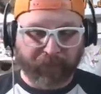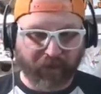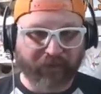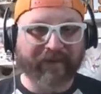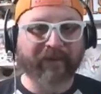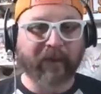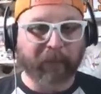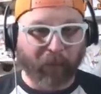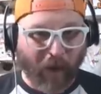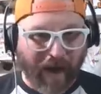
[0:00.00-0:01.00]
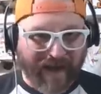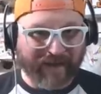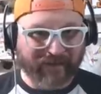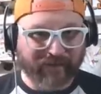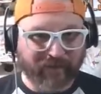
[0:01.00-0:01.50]
building the
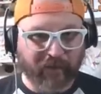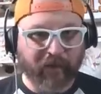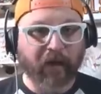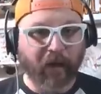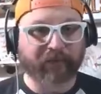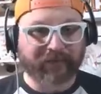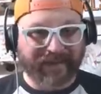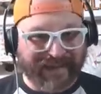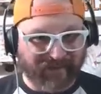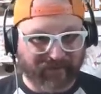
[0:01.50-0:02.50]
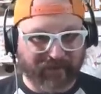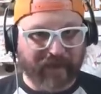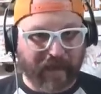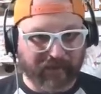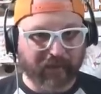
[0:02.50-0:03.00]
brand of
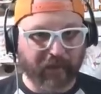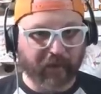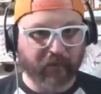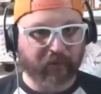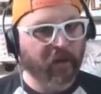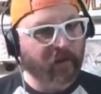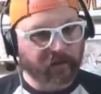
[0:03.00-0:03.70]
Tennessee athletics,